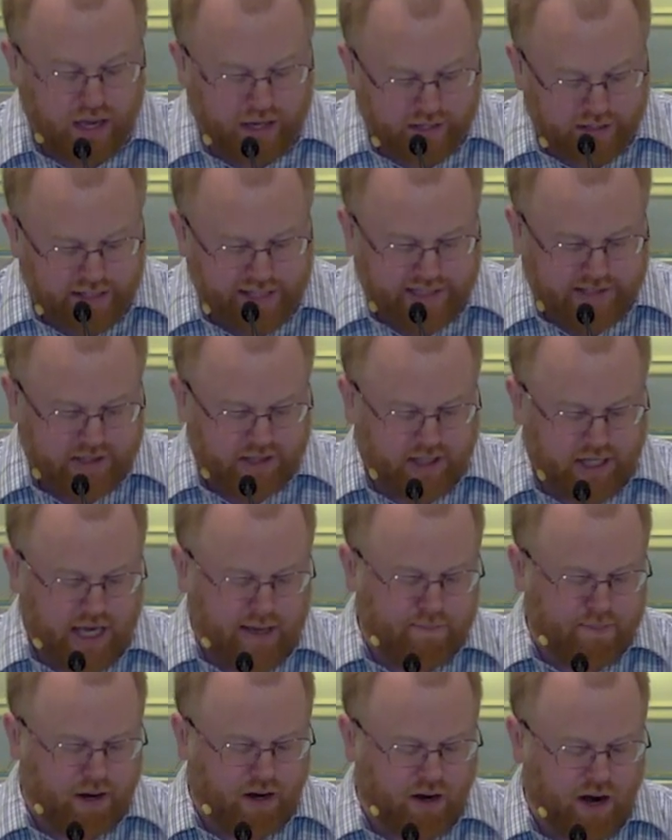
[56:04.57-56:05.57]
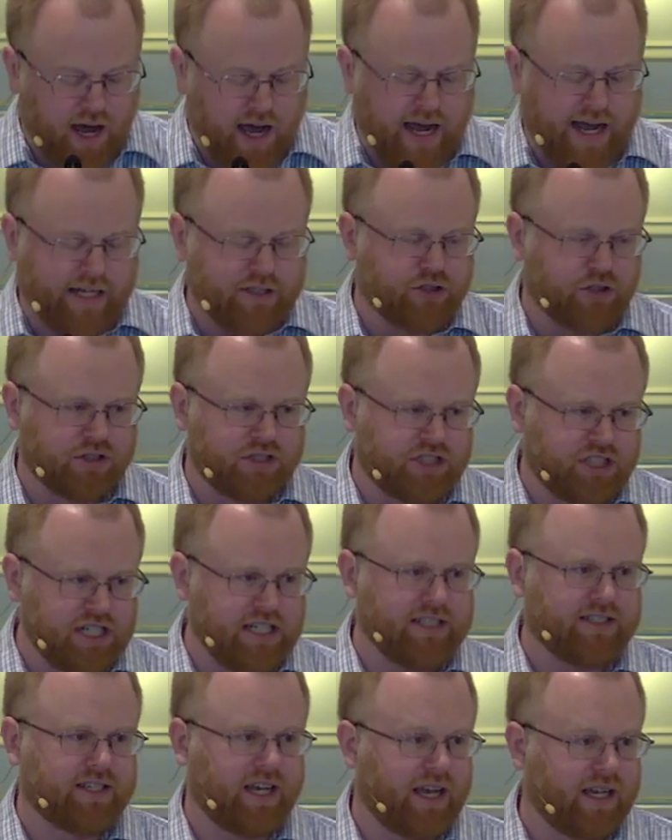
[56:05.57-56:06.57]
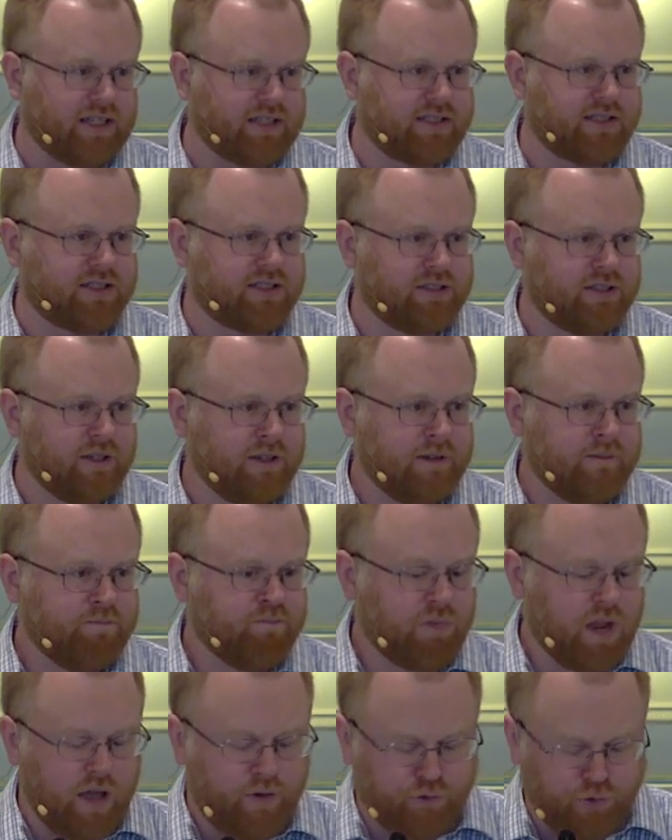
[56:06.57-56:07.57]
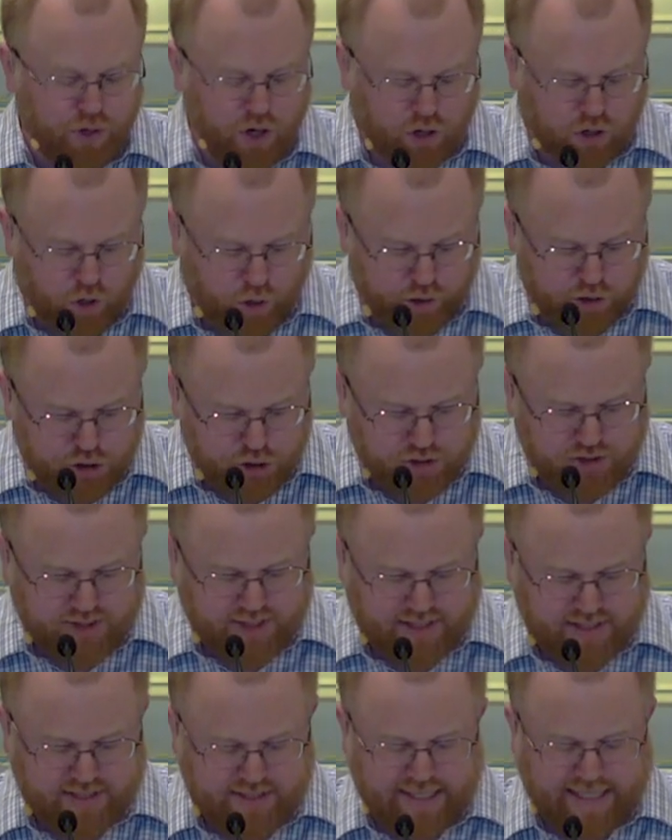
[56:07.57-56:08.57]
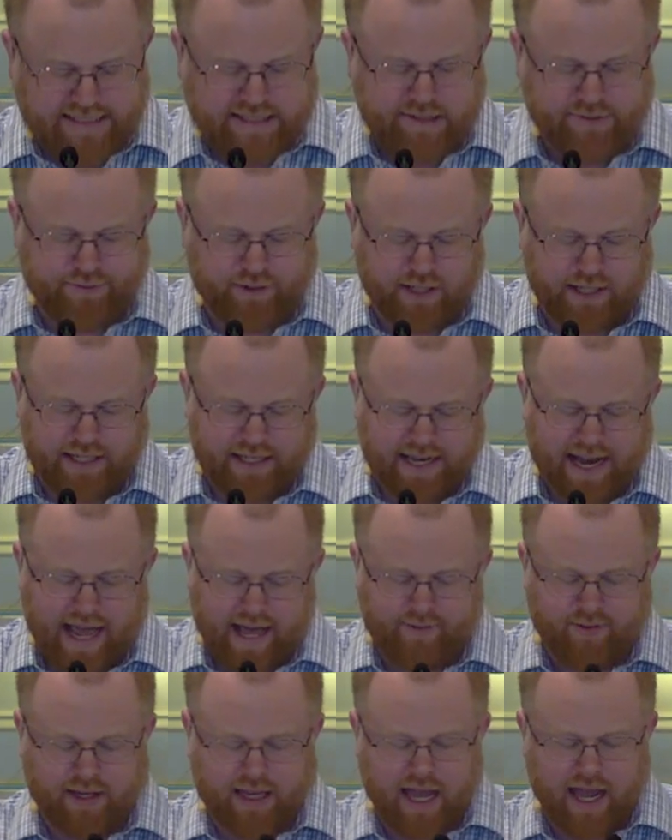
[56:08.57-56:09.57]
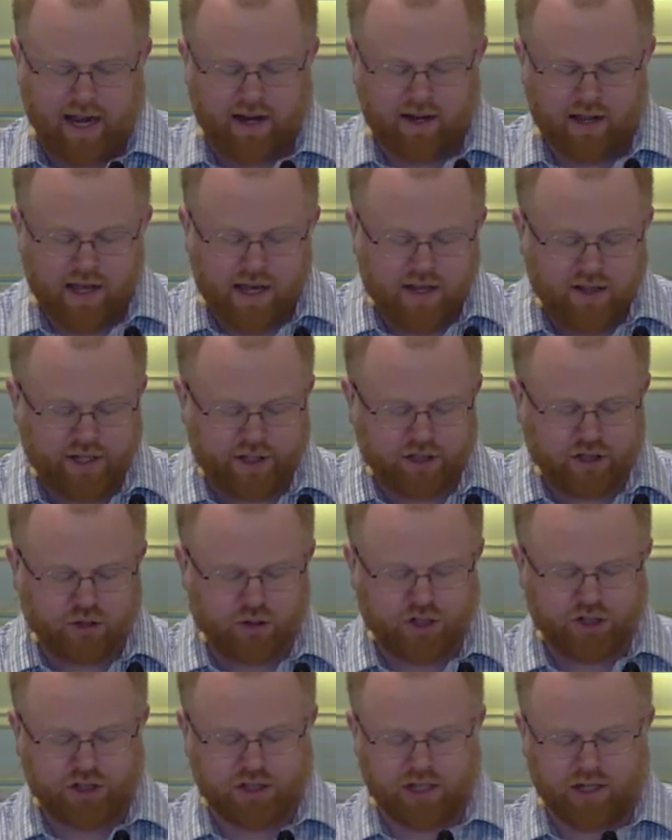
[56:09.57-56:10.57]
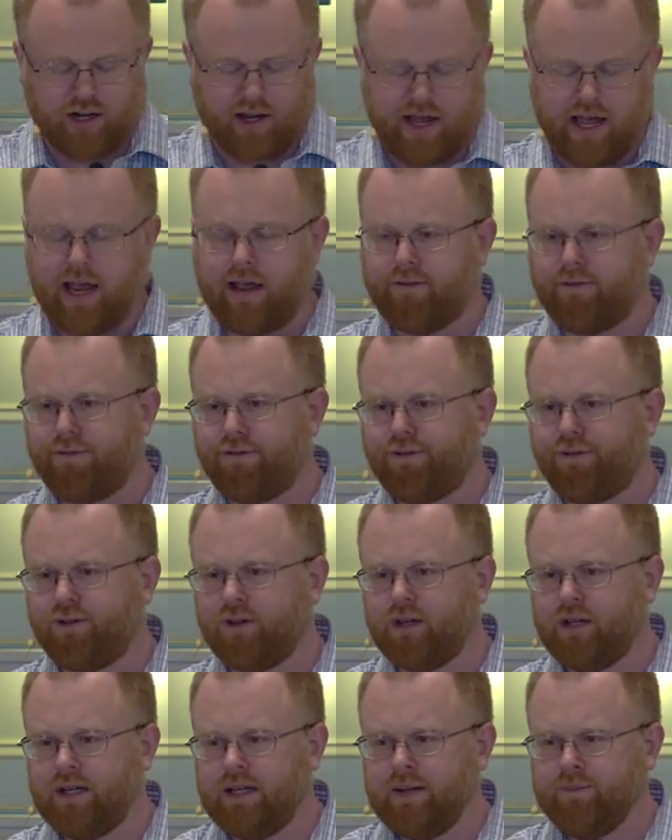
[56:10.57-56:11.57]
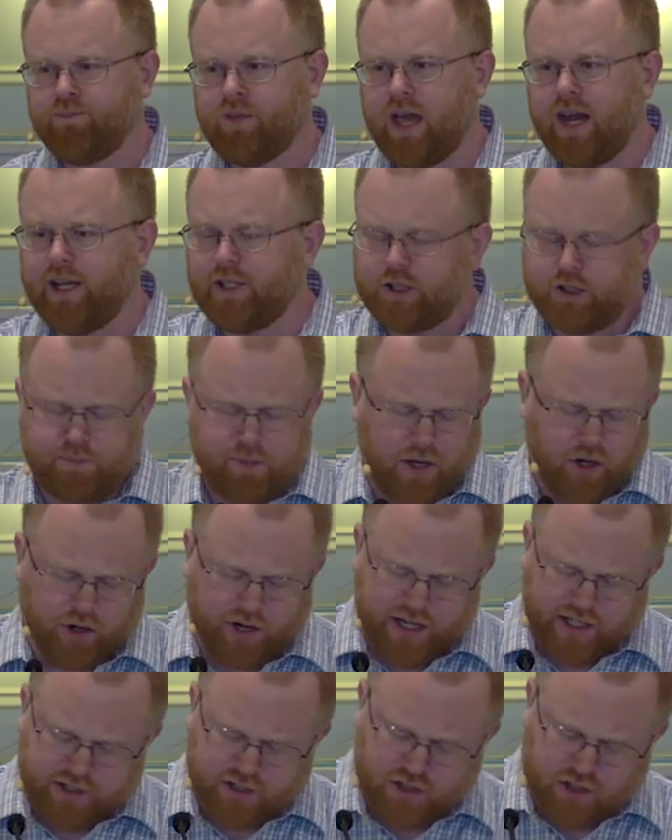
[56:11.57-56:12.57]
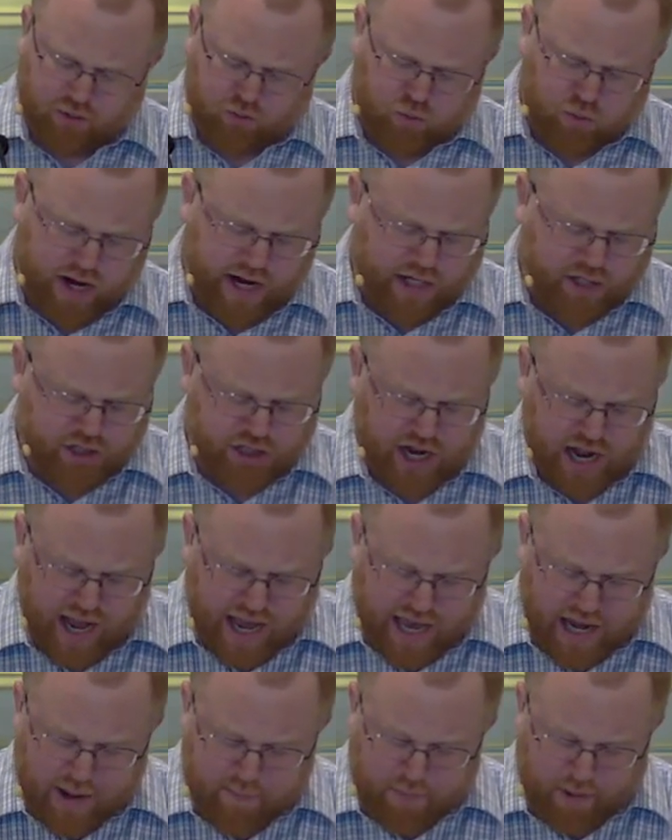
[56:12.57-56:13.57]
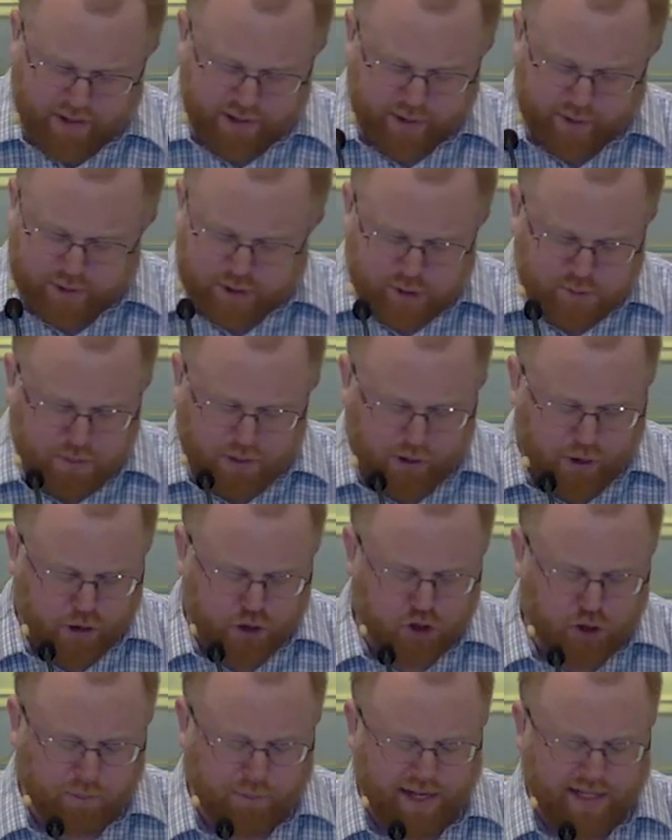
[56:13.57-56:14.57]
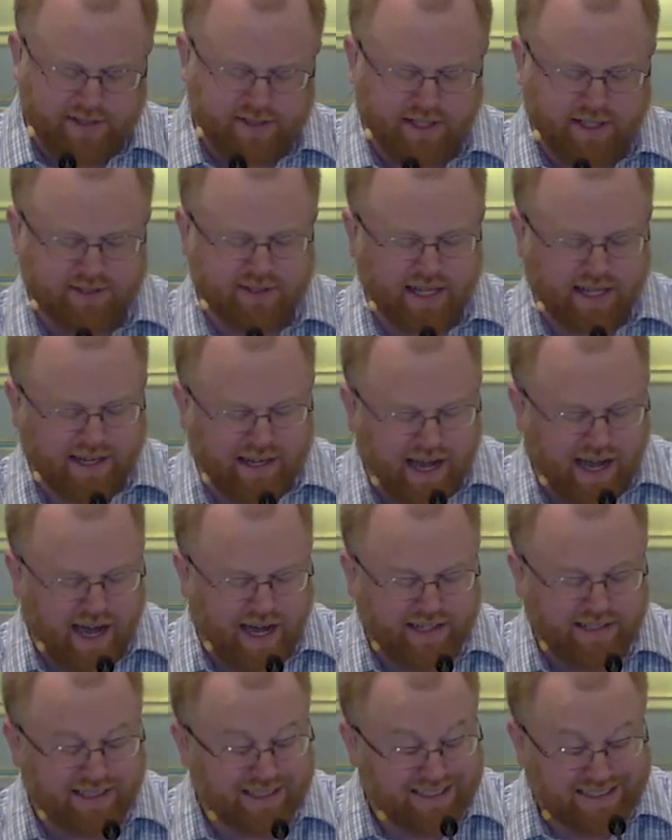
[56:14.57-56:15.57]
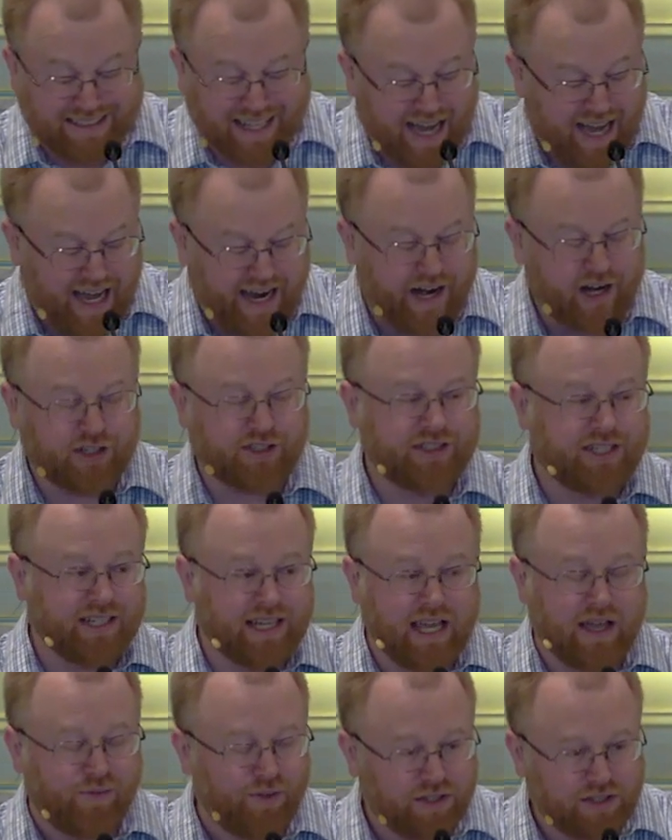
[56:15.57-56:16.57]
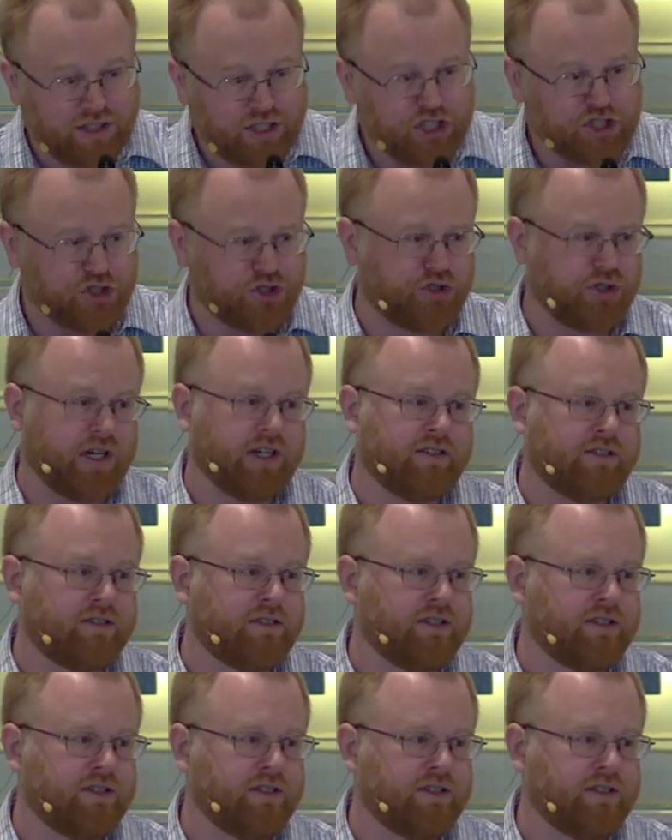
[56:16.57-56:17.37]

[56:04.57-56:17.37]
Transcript: need to keep our eyes on Jesus if we are going to successfully navigate this Christian life and experience the rich and abundant spiritual blessings that God desires to give His children.